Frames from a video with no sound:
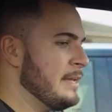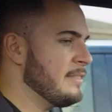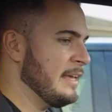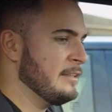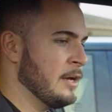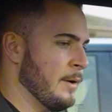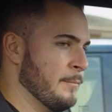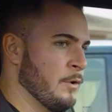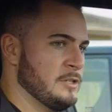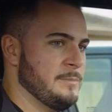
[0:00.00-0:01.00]
big thing though,
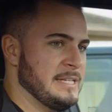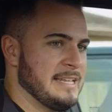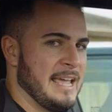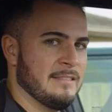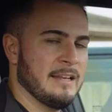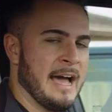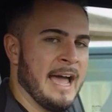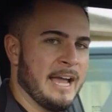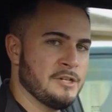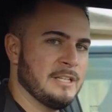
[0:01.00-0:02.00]
I'm going to be saying that
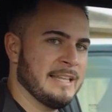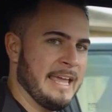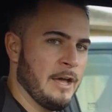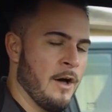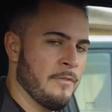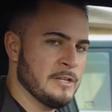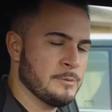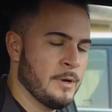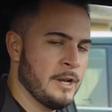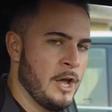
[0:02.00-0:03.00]
I actually like on
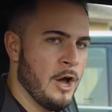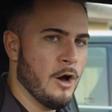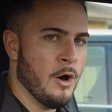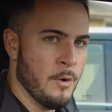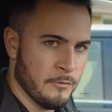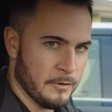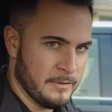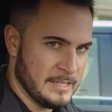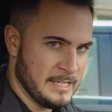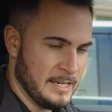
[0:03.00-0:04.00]
this one over
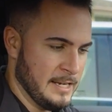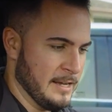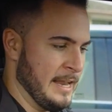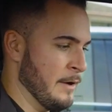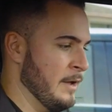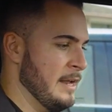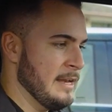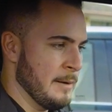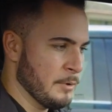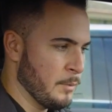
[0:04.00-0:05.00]
the Signia. Now,
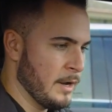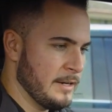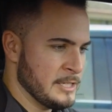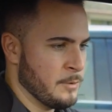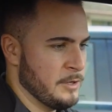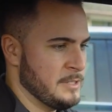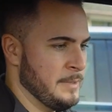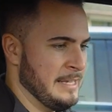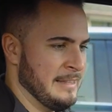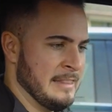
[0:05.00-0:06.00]
number one is going to
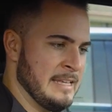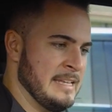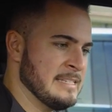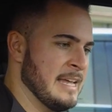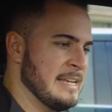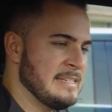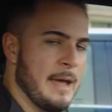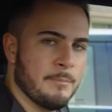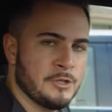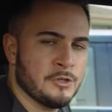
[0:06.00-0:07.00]
be these
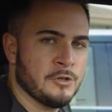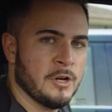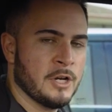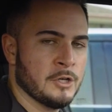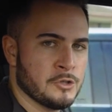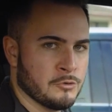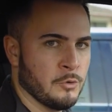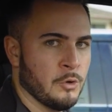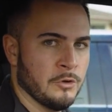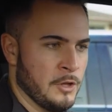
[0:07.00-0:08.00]
temperature
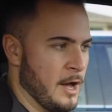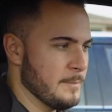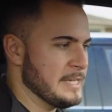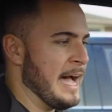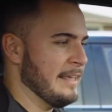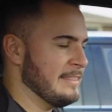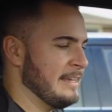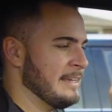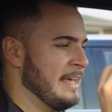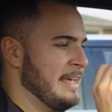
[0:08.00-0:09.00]
control knobs. I
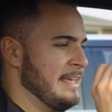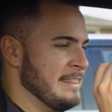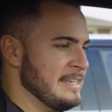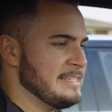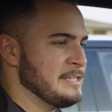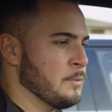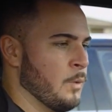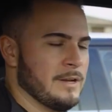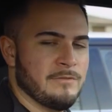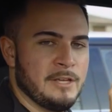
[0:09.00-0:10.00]
think this is
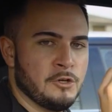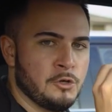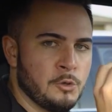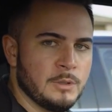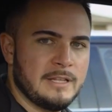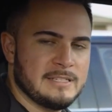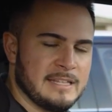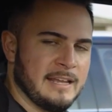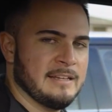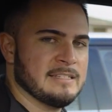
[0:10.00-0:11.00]
one of the coolest
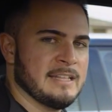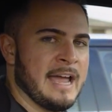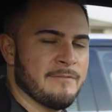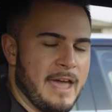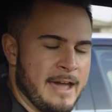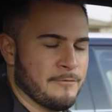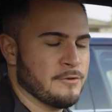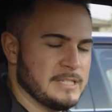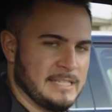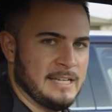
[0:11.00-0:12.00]
things that I have
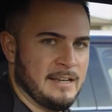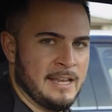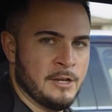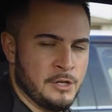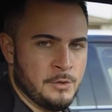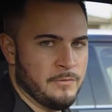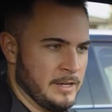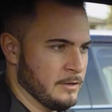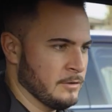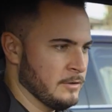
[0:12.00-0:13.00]
ever seen in a new
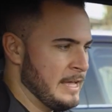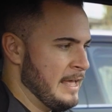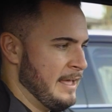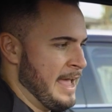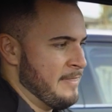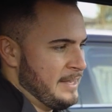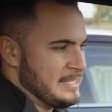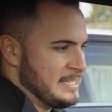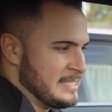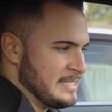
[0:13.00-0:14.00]
vehicle, and that
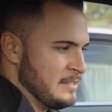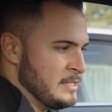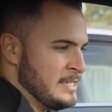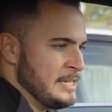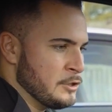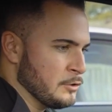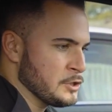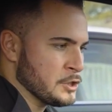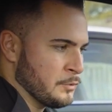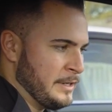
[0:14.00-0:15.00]
it's this digital
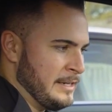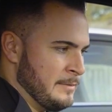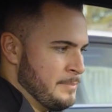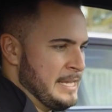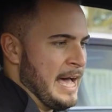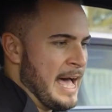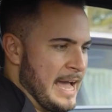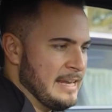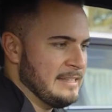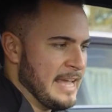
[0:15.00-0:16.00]
screen
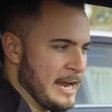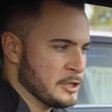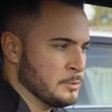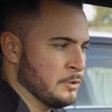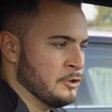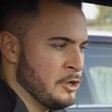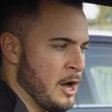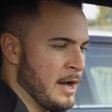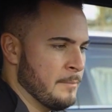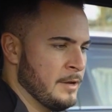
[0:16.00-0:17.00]
behind the actual
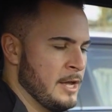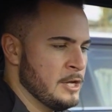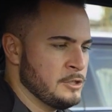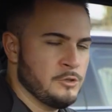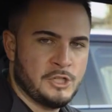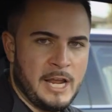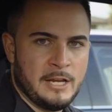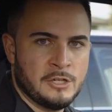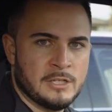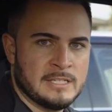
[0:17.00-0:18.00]
knob to
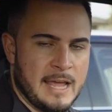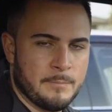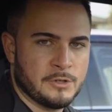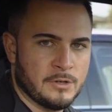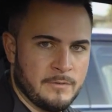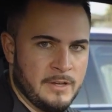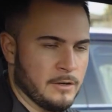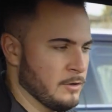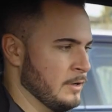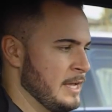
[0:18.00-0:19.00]
change the temperature in the
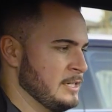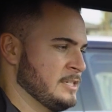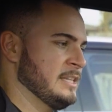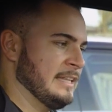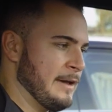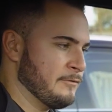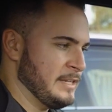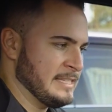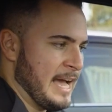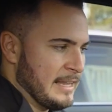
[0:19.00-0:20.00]
vehicle. To the left,
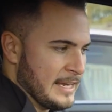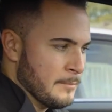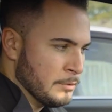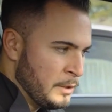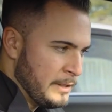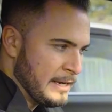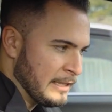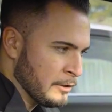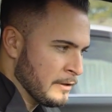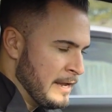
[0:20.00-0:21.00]
it's kind of like a bluey
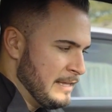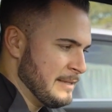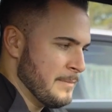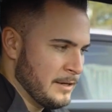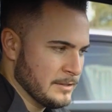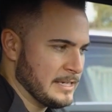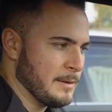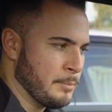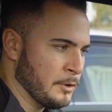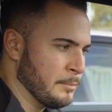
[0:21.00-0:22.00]
color. The middle, it's like
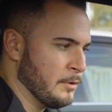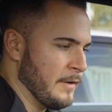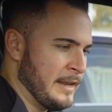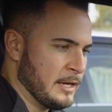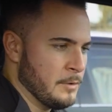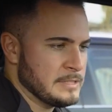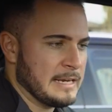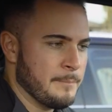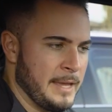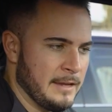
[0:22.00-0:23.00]
a purple, and then it goes
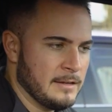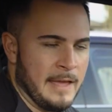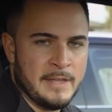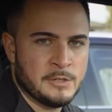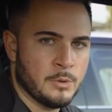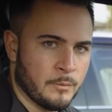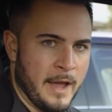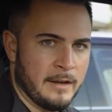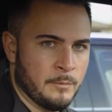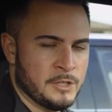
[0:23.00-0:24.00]
like a pink, and then to a
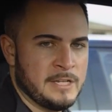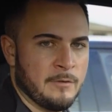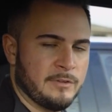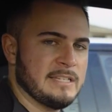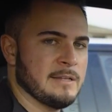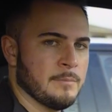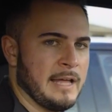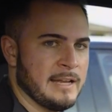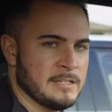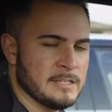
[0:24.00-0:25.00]
red, which definitely
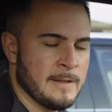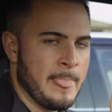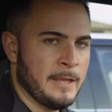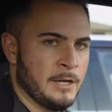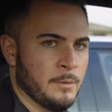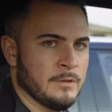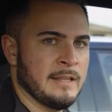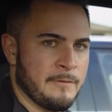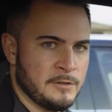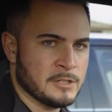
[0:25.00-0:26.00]
symbolizes, you know,
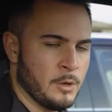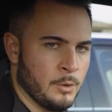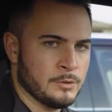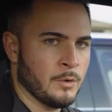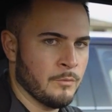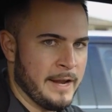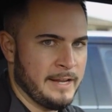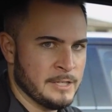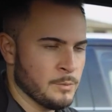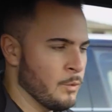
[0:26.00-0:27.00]
left is cold, right
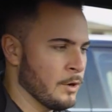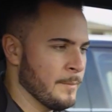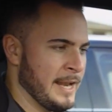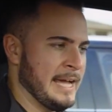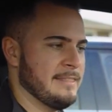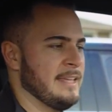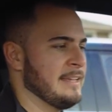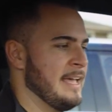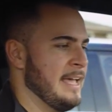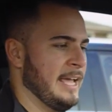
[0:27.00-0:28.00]
is warm. And I
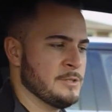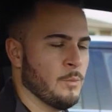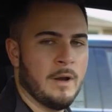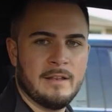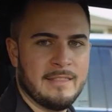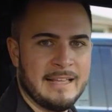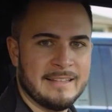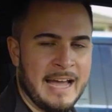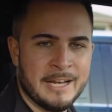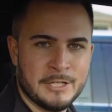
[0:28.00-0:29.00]
think it's one thing
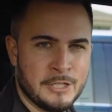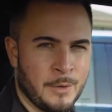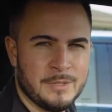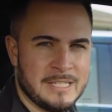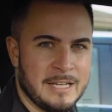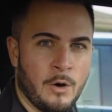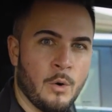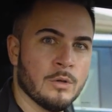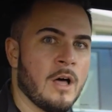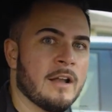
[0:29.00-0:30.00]
that I just don't see a
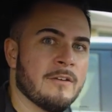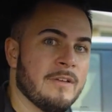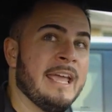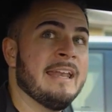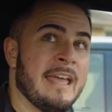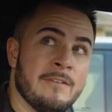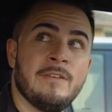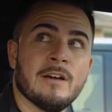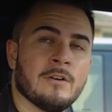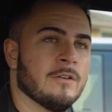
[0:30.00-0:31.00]
whole lot of in a
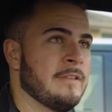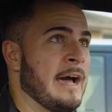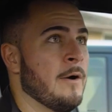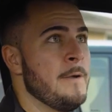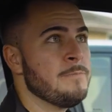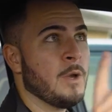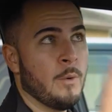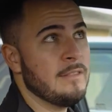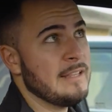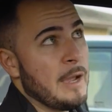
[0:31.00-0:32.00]
vehicle. Now,
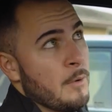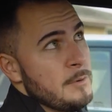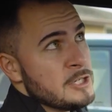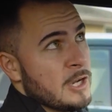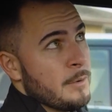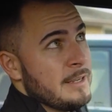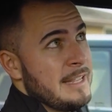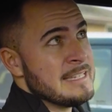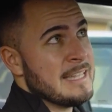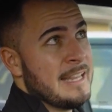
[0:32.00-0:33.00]
one thing I will be showing
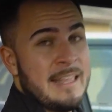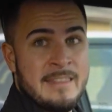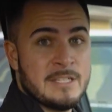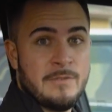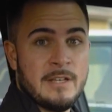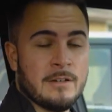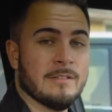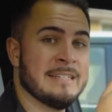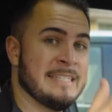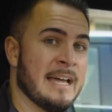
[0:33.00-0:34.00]
is that this
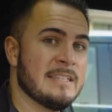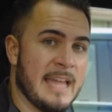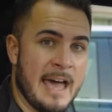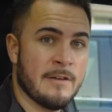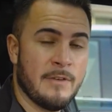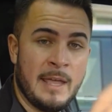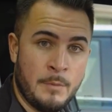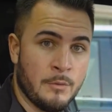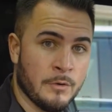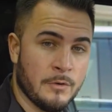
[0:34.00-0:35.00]
vehicle does have a
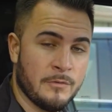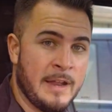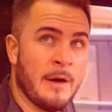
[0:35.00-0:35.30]
moonroof.